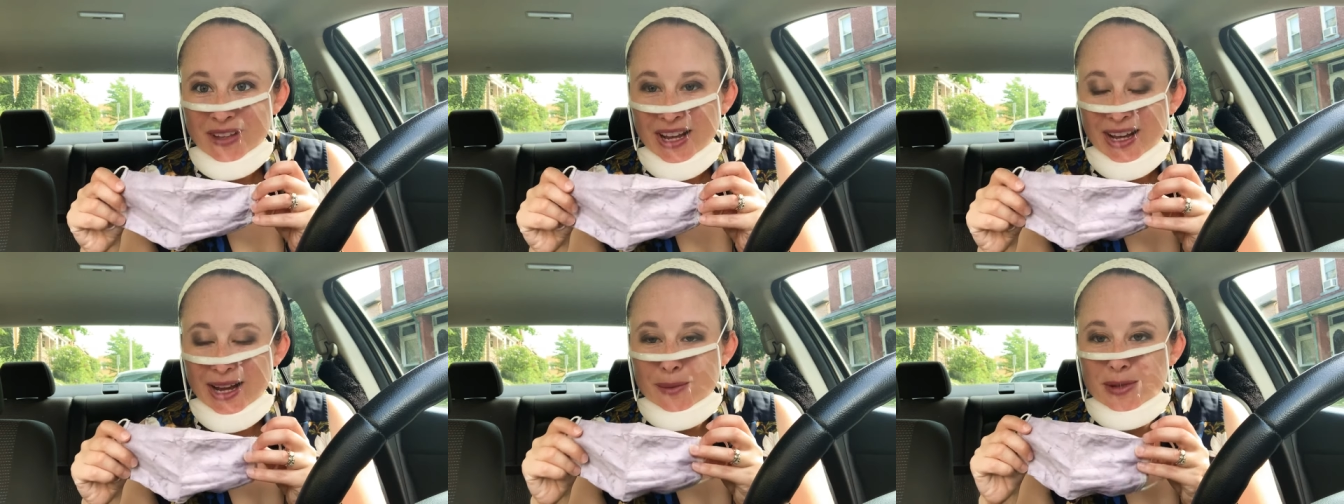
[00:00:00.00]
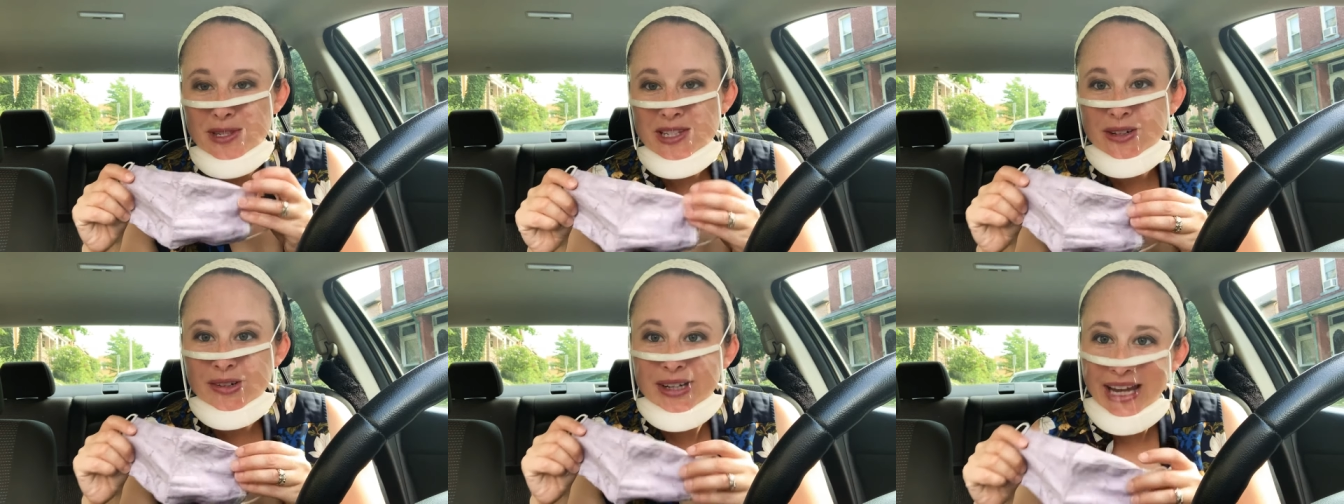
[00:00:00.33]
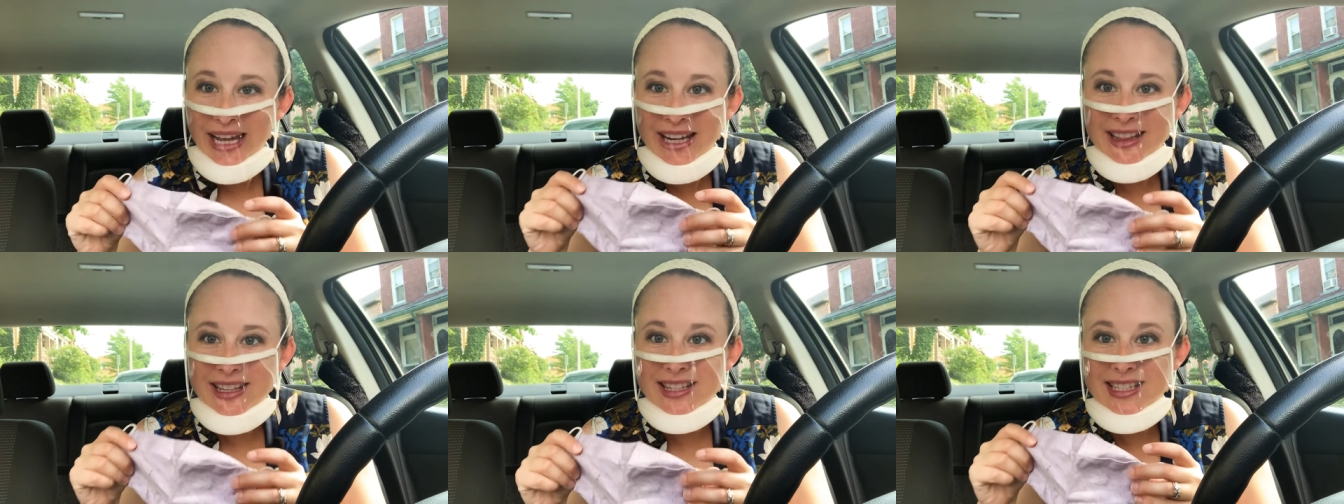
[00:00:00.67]
I'm still
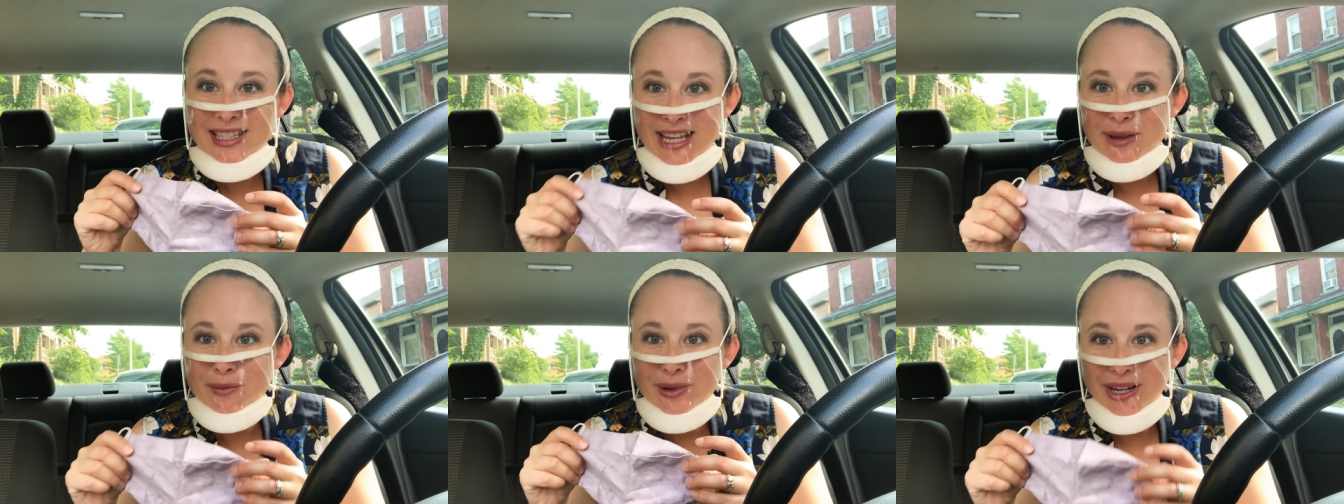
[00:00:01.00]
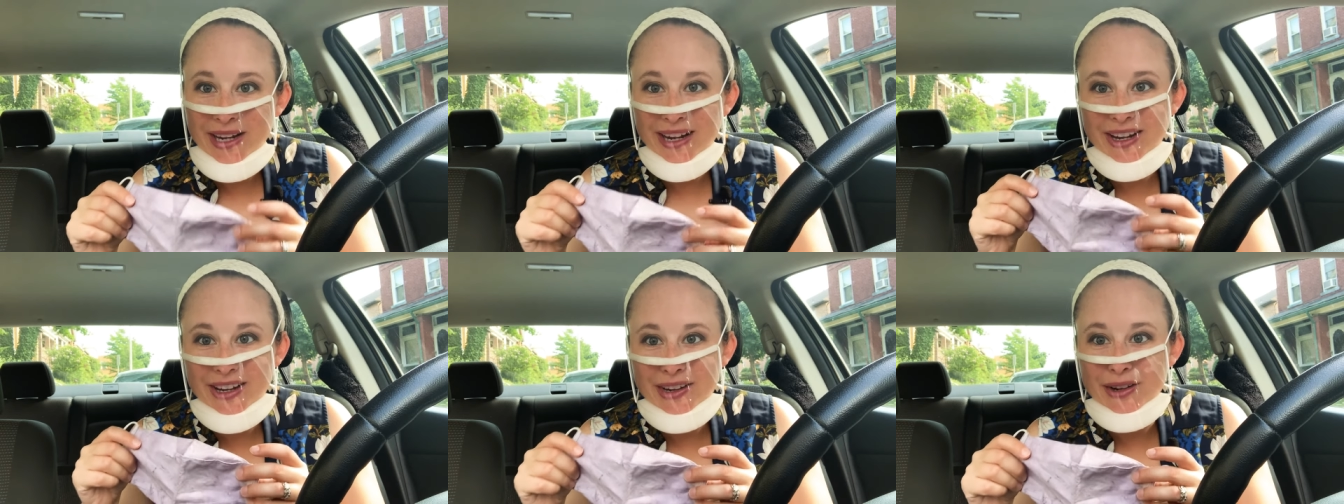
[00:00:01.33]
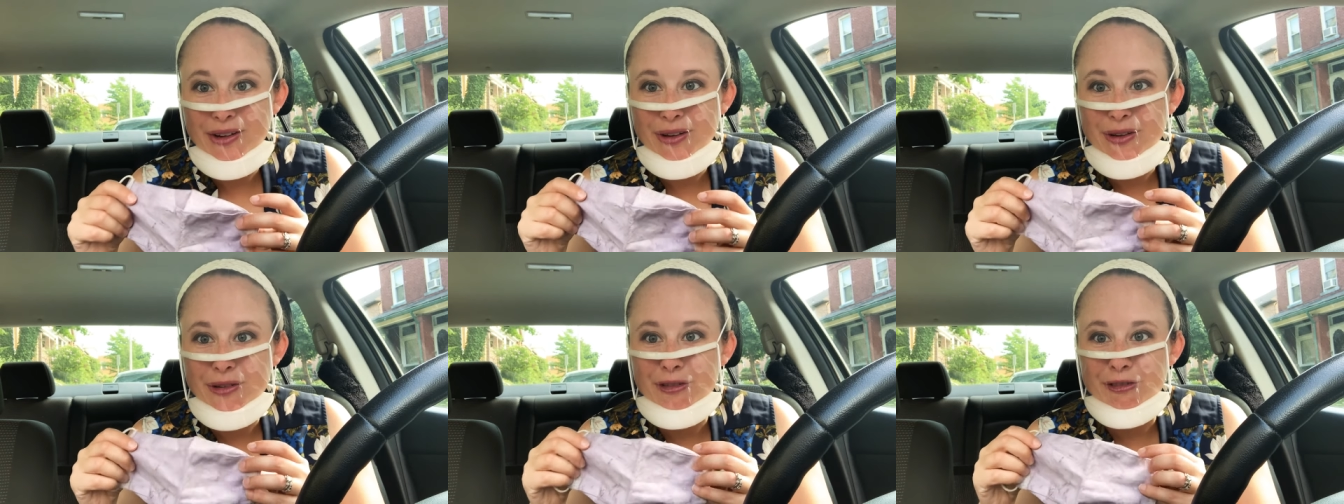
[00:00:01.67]
getting the same kind
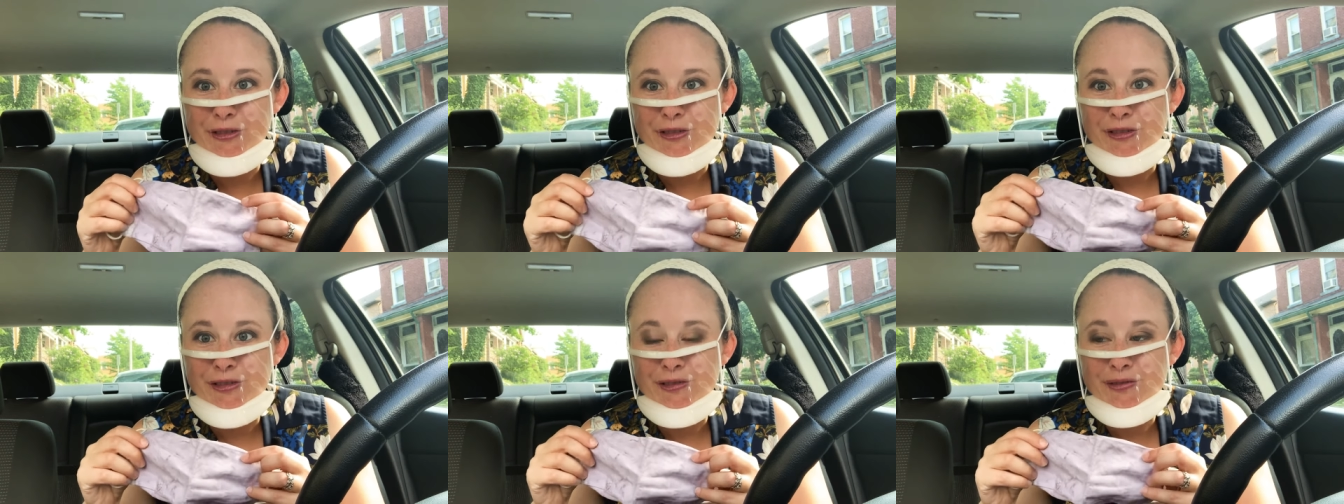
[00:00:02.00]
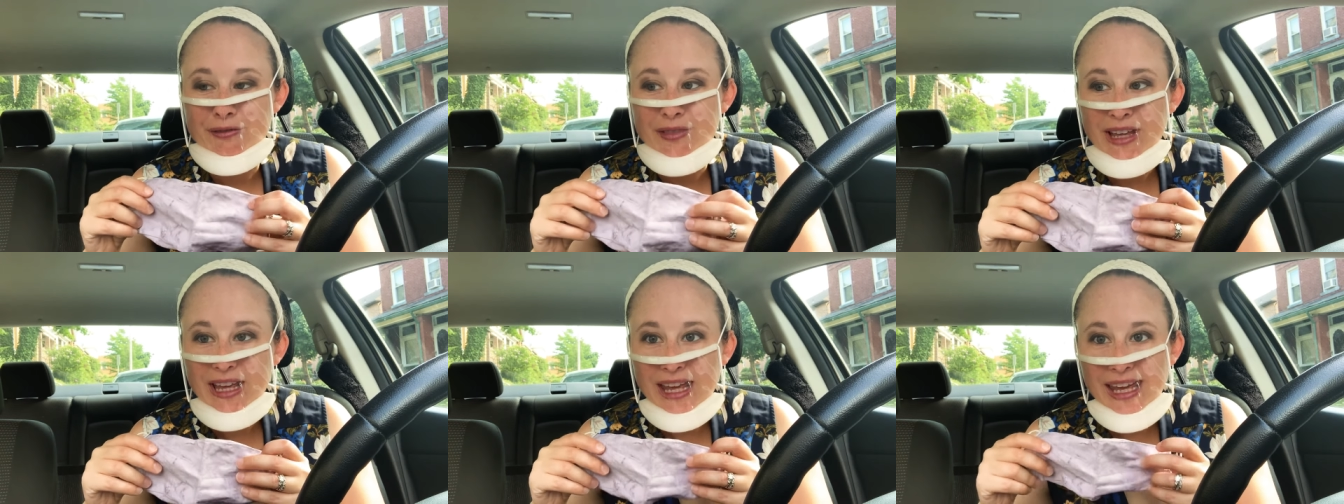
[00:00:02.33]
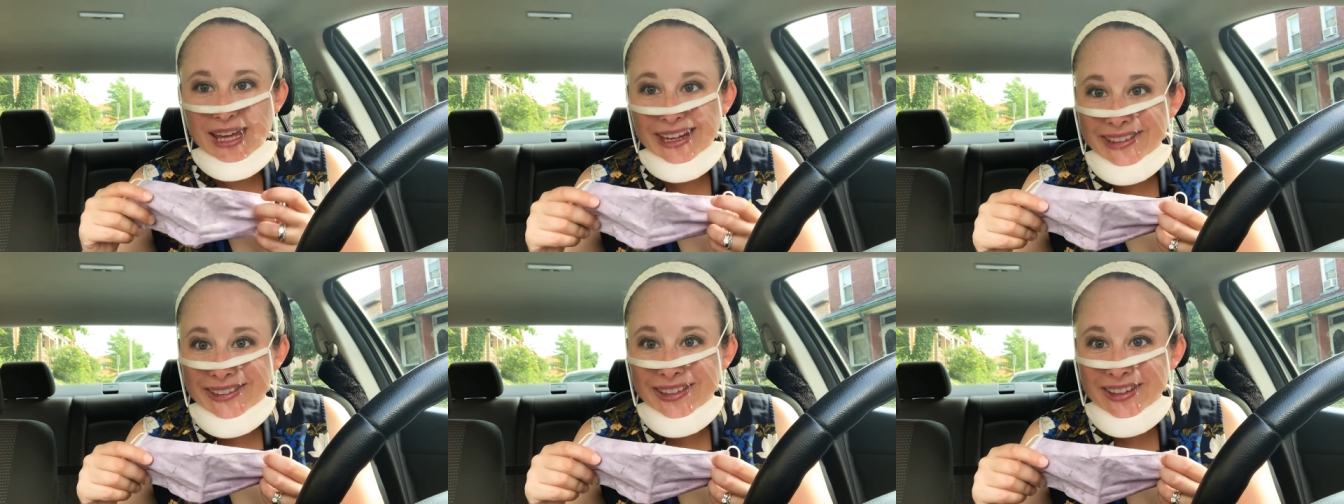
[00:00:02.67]
of
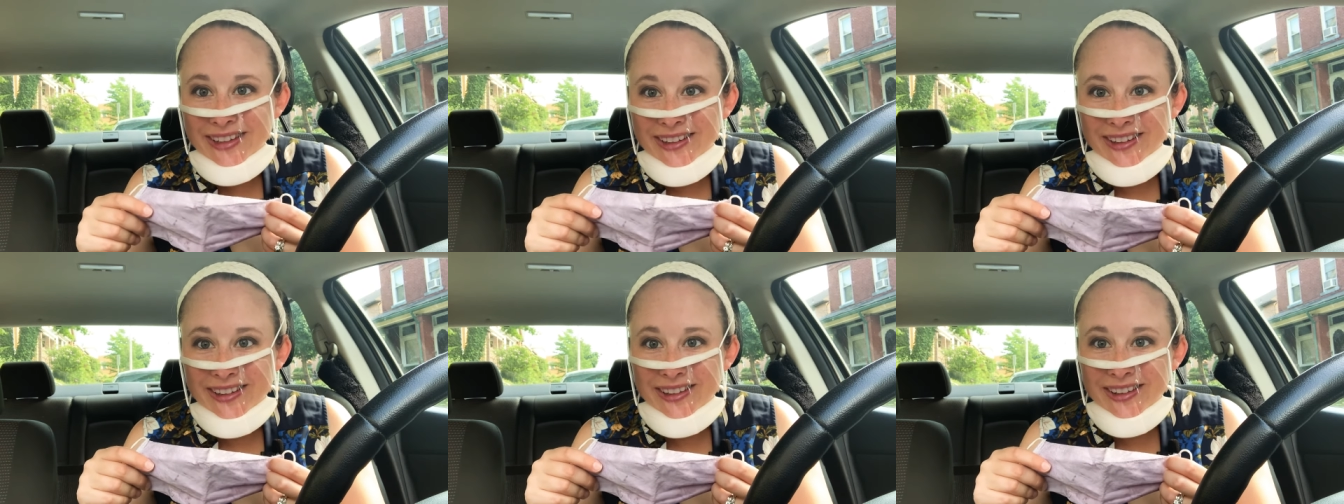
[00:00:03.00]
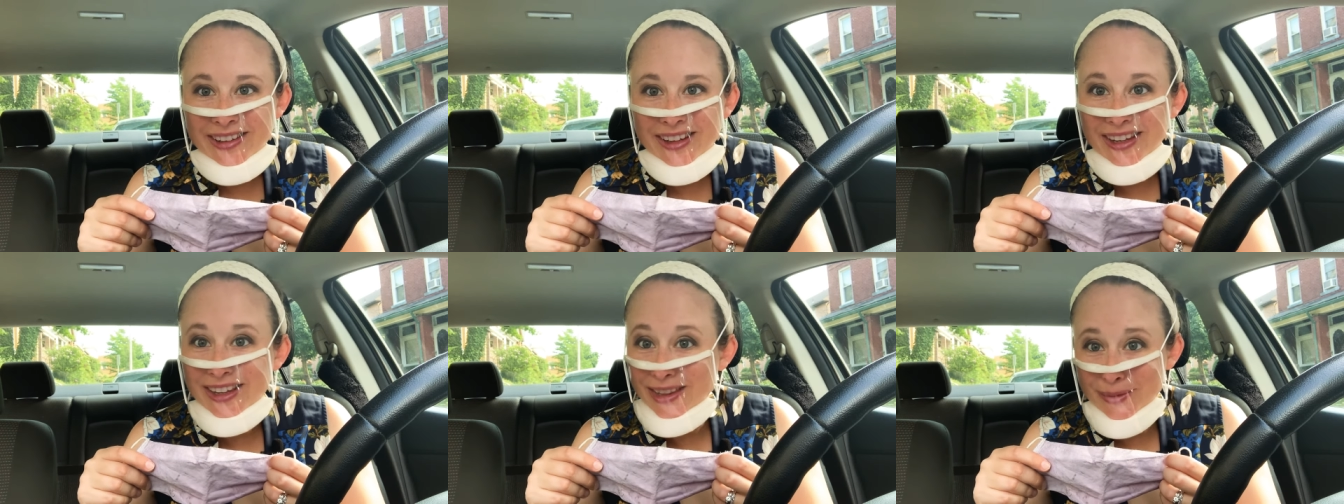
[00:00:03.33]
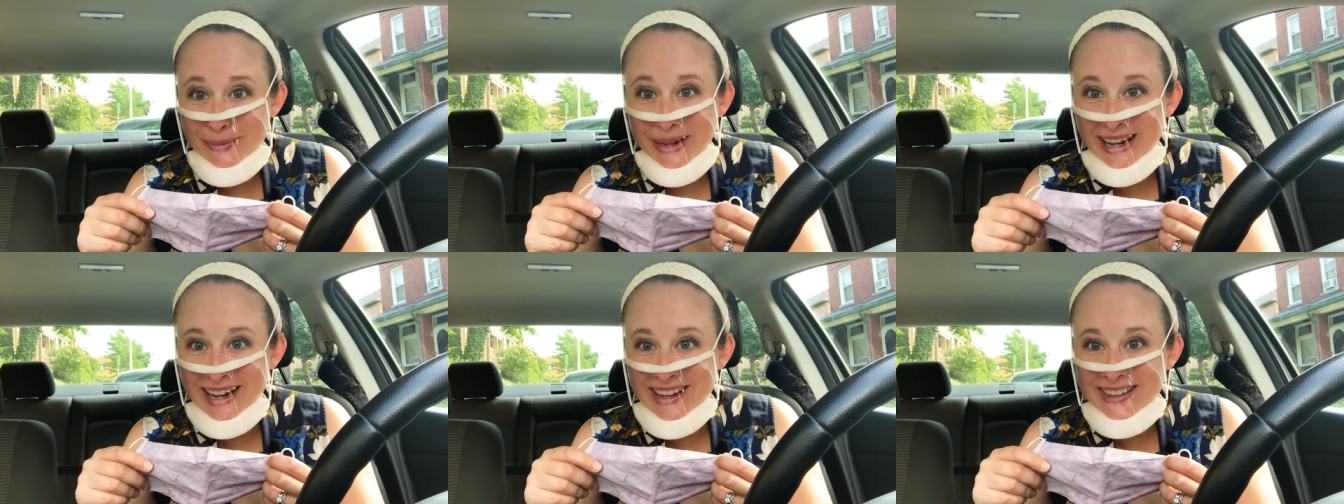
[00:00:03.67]
heat in the
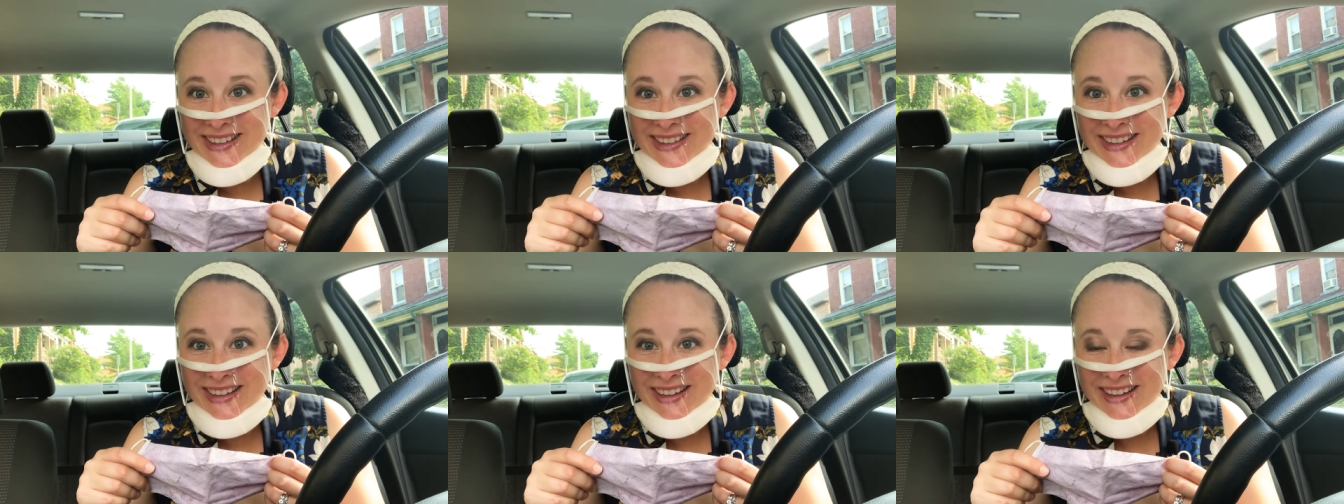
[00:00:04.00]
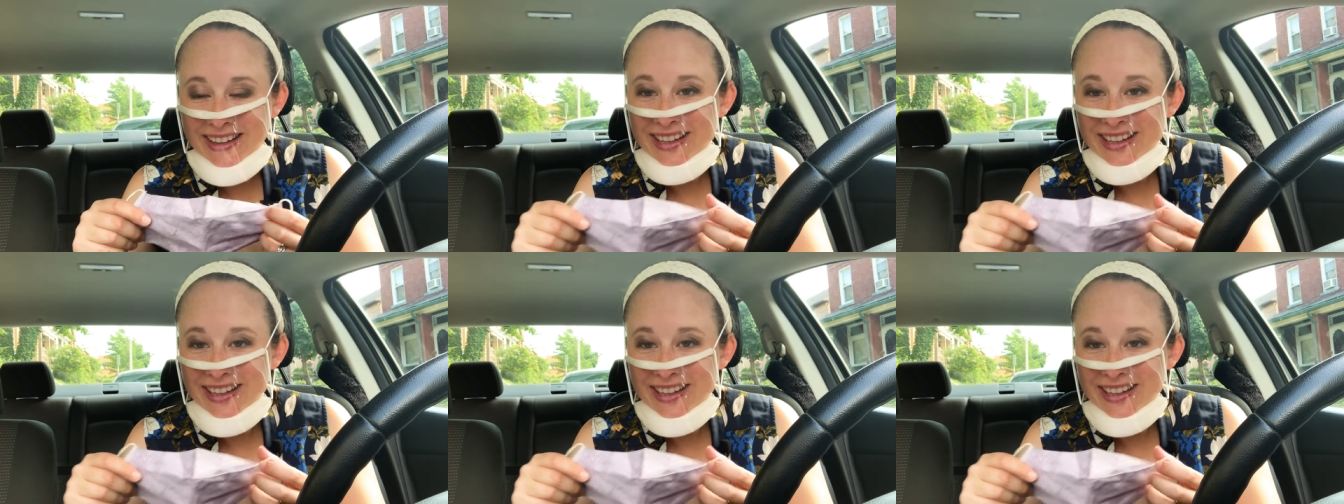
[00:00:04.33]
mask.